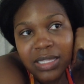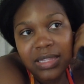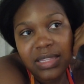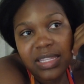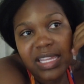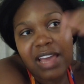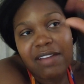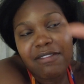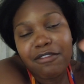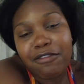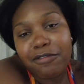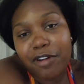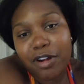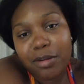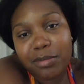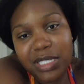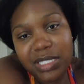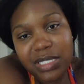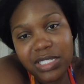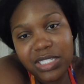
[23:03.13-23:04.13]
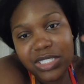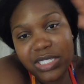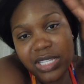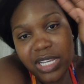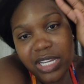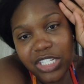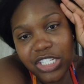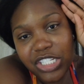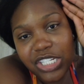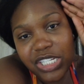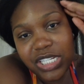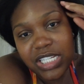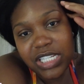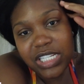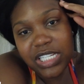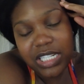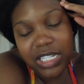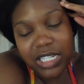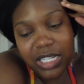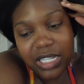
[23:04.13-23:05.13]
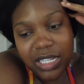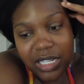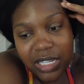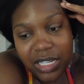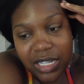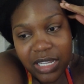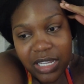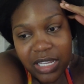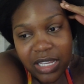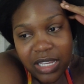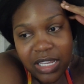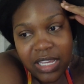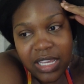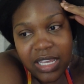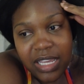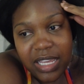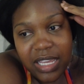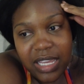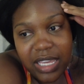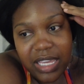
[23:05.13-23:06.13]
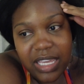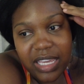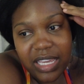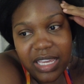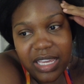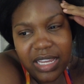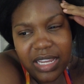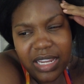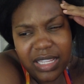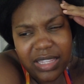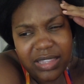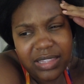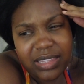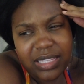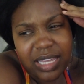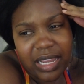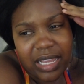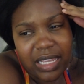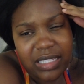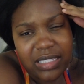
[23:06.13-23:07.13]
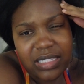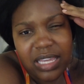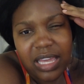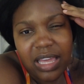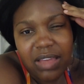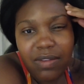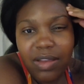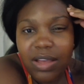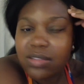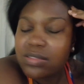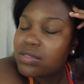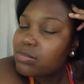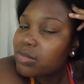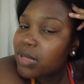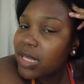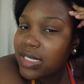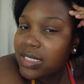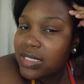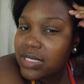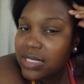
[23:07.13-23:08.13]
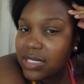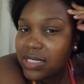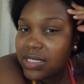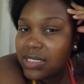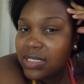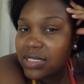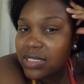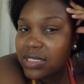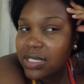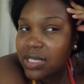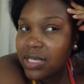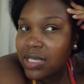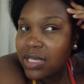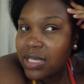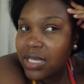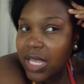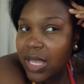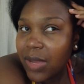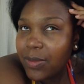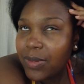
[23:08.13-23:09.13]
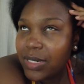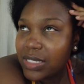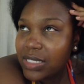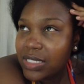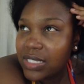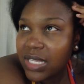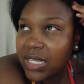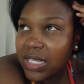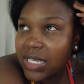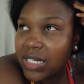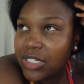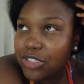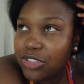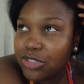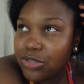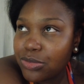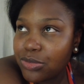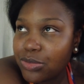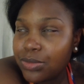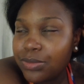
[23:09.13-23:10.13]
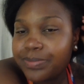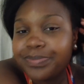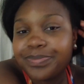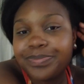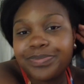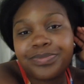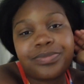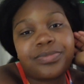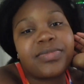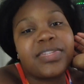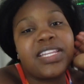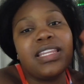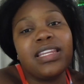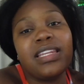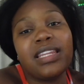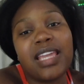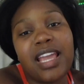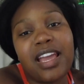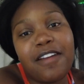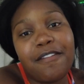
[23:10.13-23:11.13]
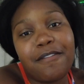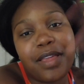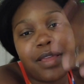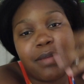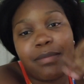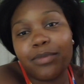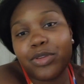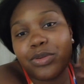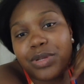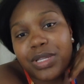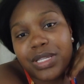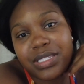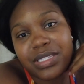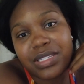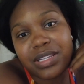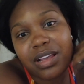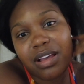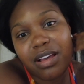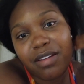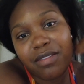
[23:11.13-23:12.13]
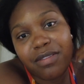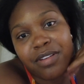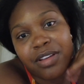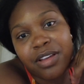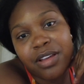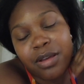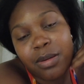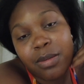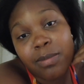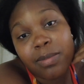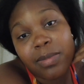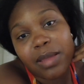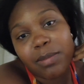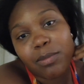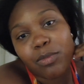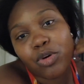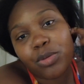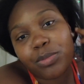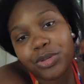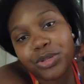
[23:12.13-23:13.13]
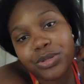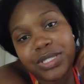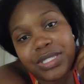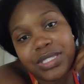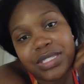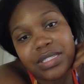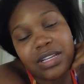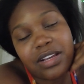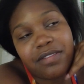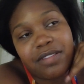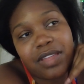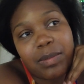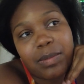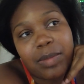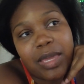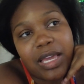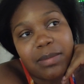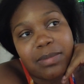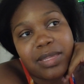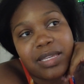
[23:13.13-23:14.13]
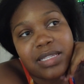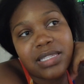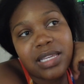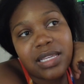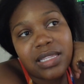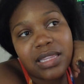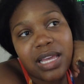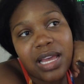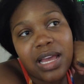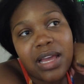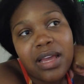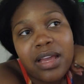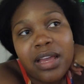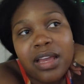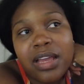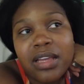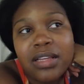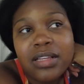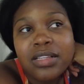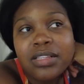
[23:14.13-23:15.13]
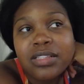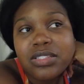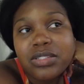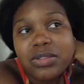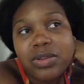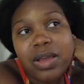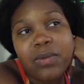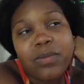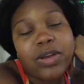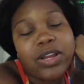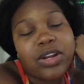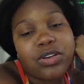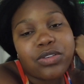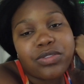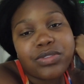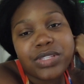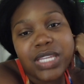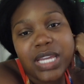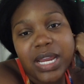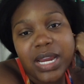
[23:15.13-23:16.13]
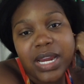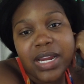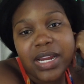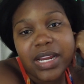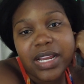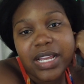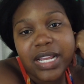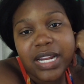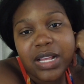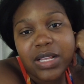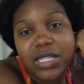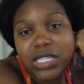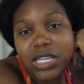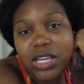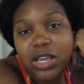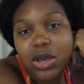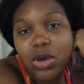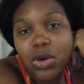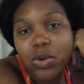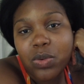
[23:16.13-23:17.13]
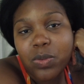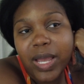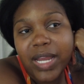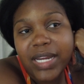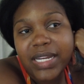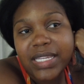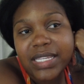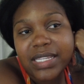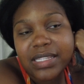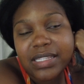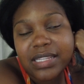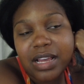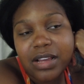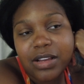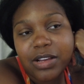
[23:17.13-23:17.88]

they have a pharmacy section, and I guess they have house appliances. I want to say they do. And then they have like beauty stuff, like more beauty stuff, like makeup, things like that. So I went over there and I was like, oh, I need